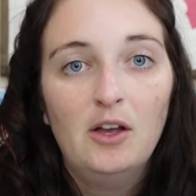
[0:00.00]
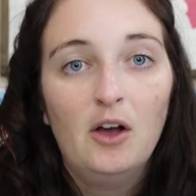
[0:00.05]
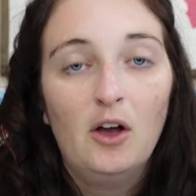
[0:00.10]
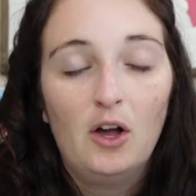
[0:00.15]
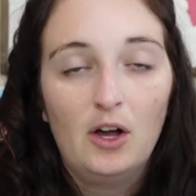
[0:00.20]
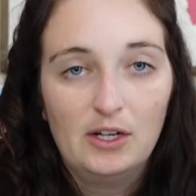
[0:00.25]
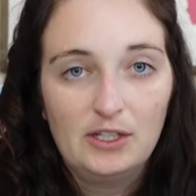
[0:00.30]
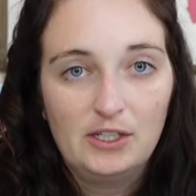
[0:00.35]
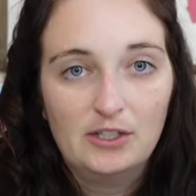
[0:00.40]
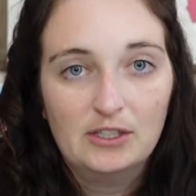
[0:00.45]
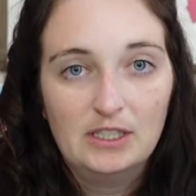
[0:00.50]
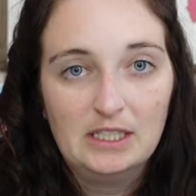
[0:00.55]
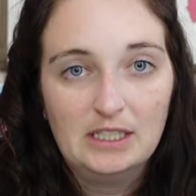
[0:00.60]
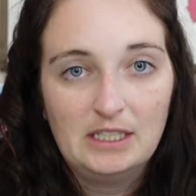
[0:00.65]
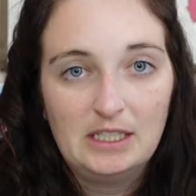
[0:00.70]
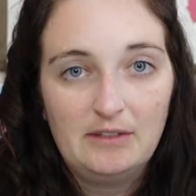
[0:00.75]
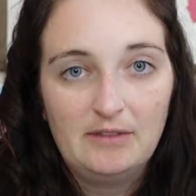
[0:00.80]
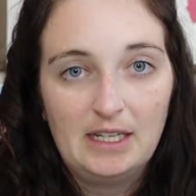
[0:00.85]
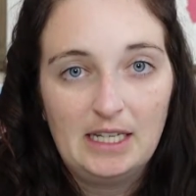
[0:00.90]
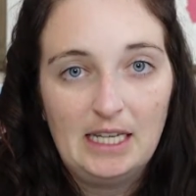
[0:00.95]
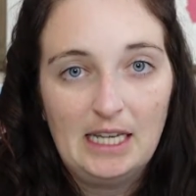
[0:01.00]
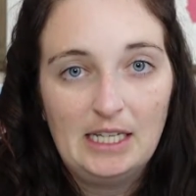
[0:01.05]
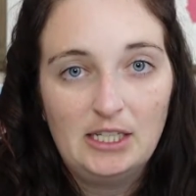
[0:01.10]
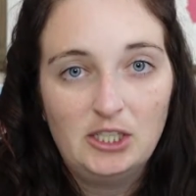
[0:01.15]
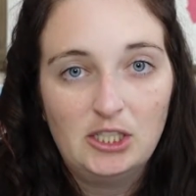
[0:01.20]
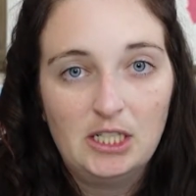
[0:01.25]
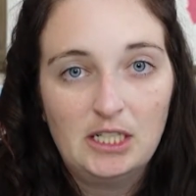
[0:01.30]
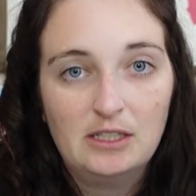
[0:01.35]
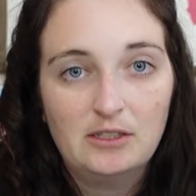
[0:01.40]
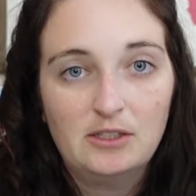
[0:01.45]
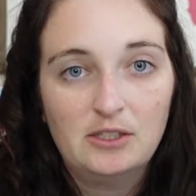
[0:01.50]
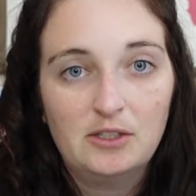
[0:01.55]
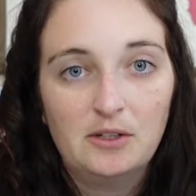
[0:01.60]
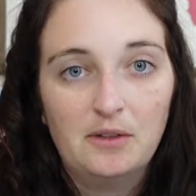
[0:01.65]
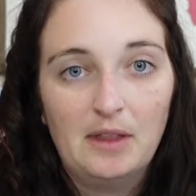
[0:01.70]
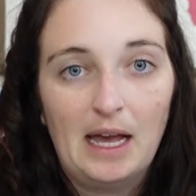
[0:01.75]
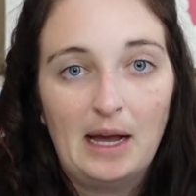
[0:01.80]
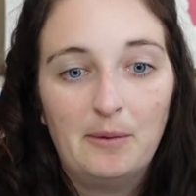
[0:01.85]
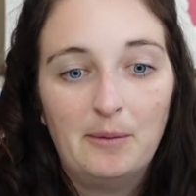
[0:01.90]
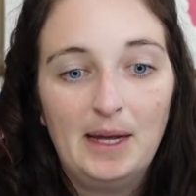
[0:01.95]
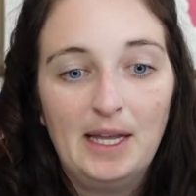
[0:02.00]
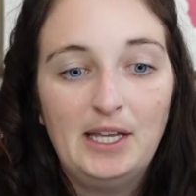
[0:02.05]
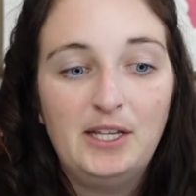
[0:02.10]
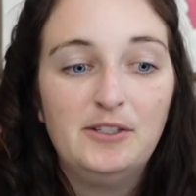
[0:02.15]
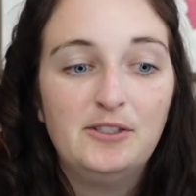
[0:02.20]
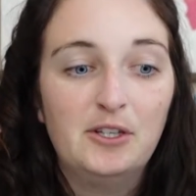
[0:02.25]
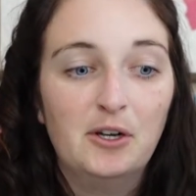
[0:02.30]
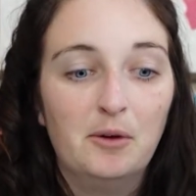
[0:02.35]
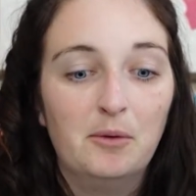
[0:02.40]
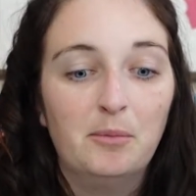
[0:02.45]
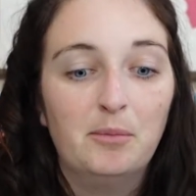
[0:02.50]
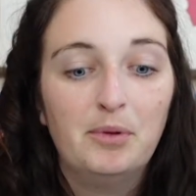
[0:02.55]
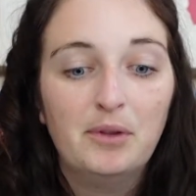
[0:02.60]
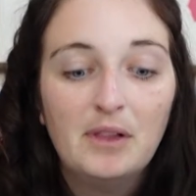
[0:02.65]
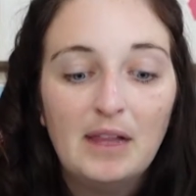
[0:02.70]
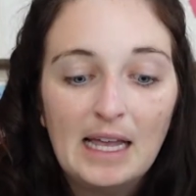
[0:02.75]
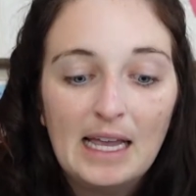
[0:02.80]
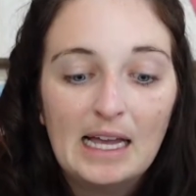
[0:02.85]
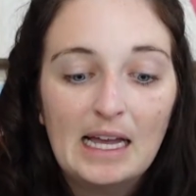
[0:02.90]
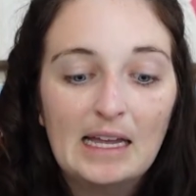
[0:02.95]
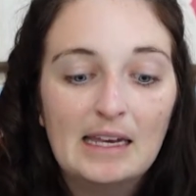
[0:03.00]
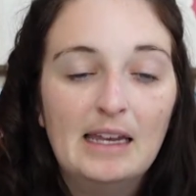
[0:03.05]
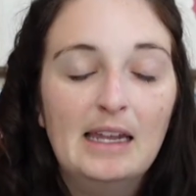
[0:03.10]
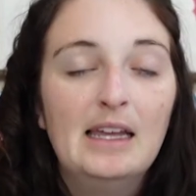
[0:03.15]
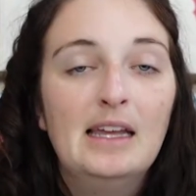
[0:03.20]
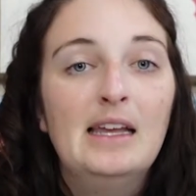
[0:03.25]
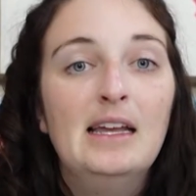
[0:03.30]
on your Disney vacation, so that way you don't plan